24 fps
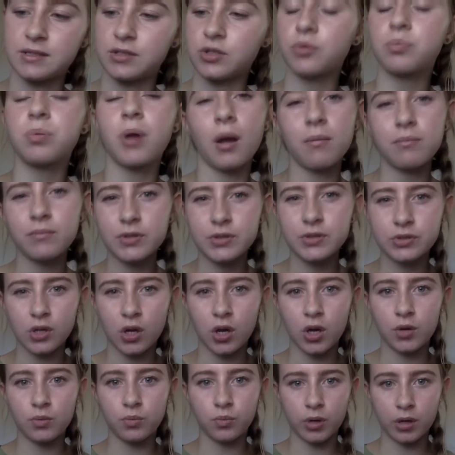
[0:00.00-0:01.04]
you probably
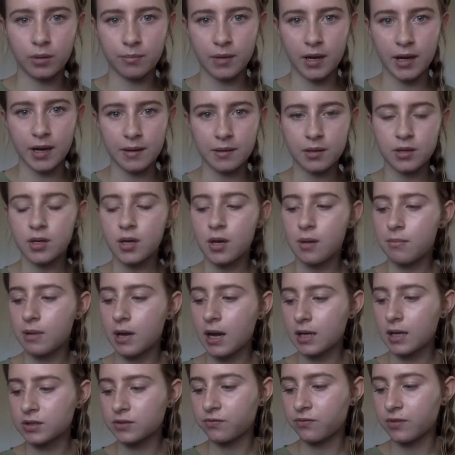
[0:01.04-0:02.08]
saw in one of my
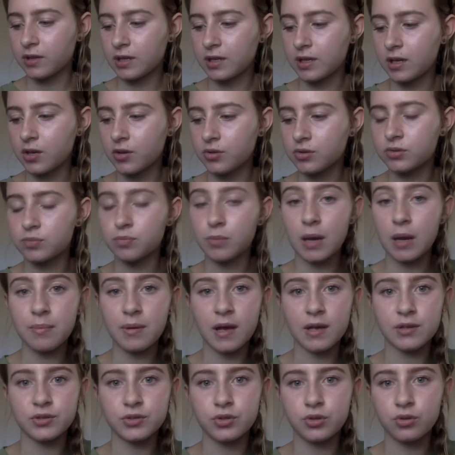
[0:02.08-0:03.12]
past videos, my
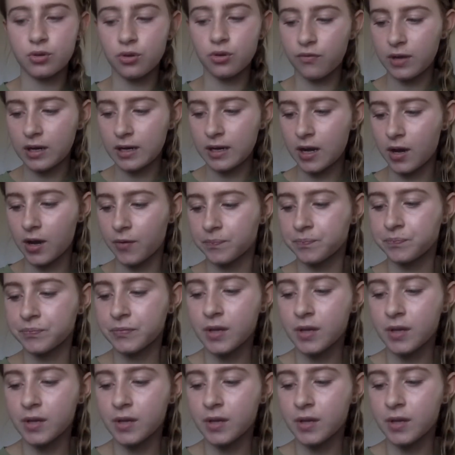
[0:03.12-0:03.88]
past TULA video.